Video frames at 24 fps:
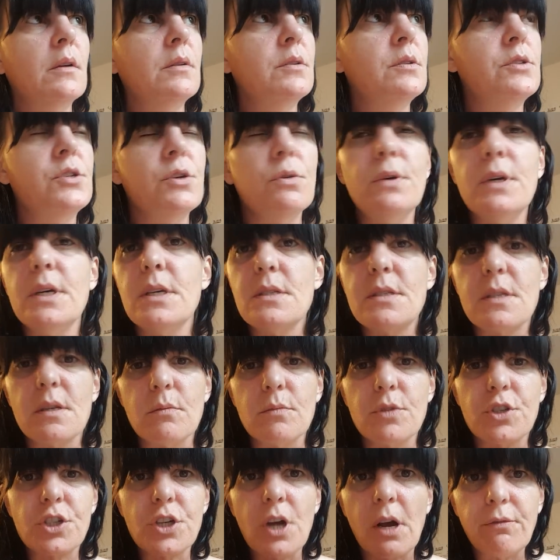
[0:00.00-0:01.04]
doing some
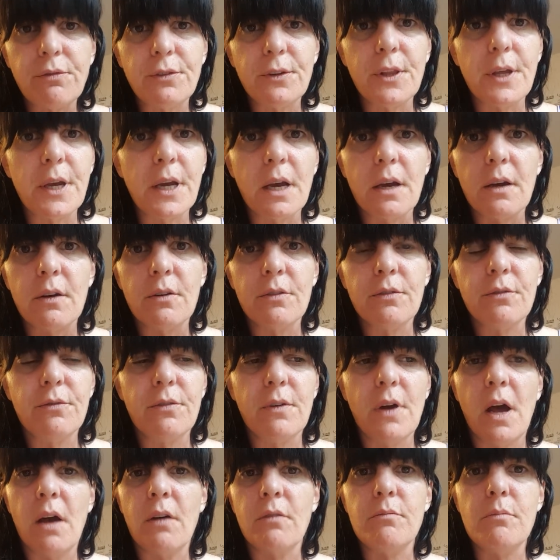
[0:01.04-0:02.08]
shuffling
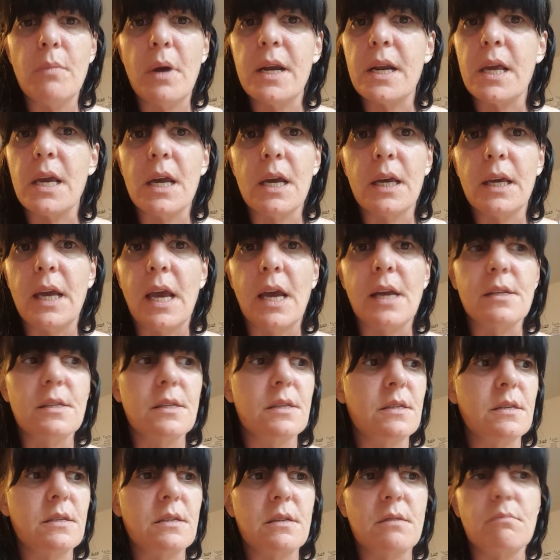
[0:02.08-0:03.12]
of money
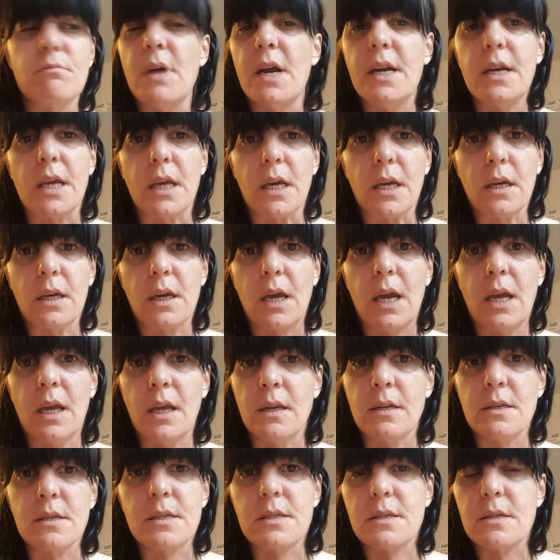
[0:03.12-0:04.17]
against money.
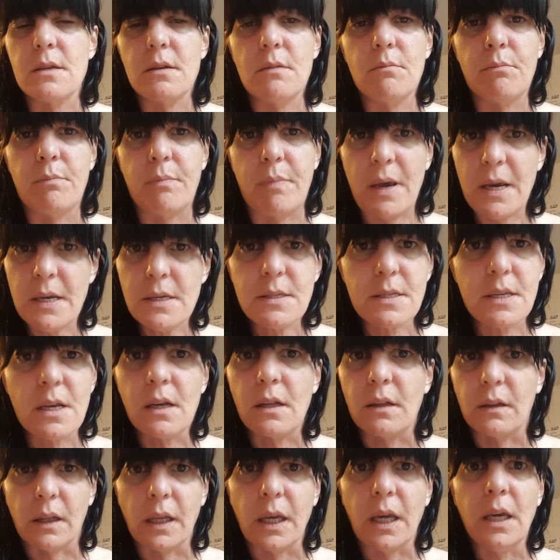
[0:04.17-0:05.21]
And
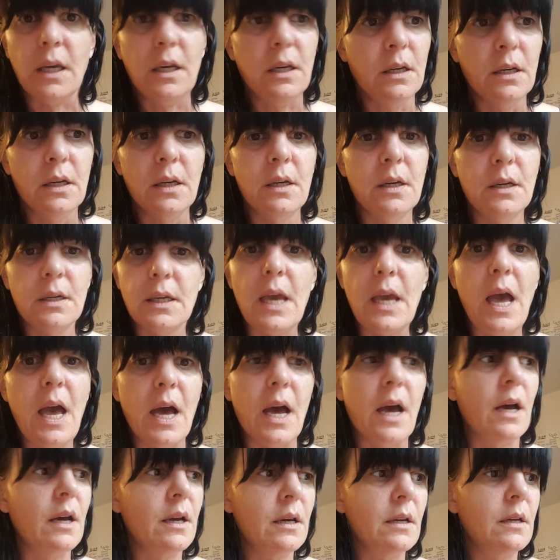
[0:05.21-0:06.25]
basically,
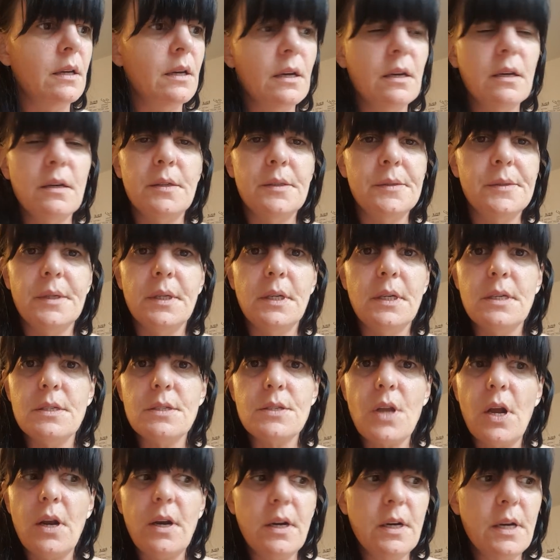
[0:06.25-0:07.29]
yeah,
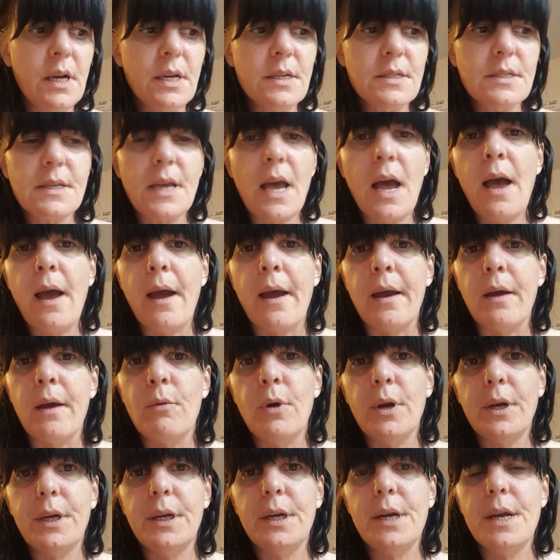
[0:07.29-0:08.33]
he's not a nice guy.
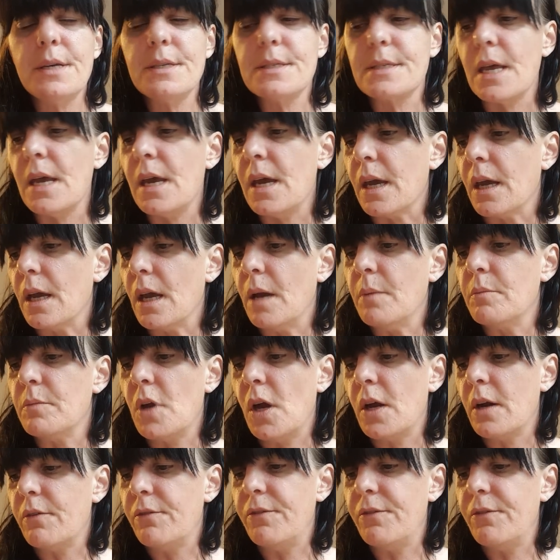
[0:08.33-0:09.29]
What can I say? I'm not